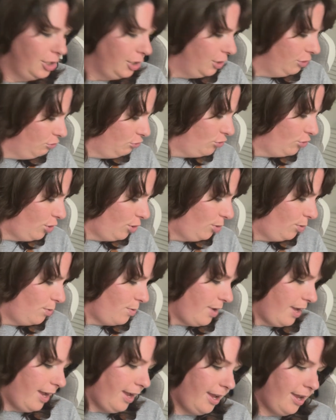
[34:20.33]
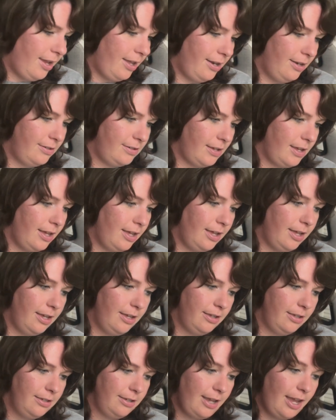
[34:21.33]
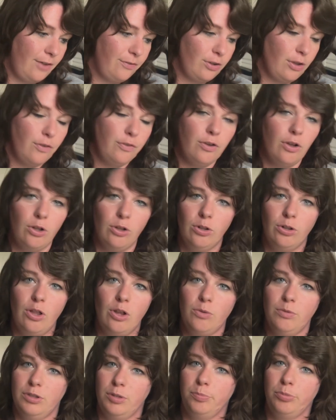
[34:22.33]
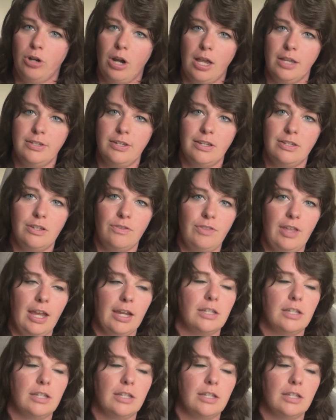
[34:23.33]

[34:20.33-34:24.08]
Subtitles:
soon, and have y'all follow along with the process of that,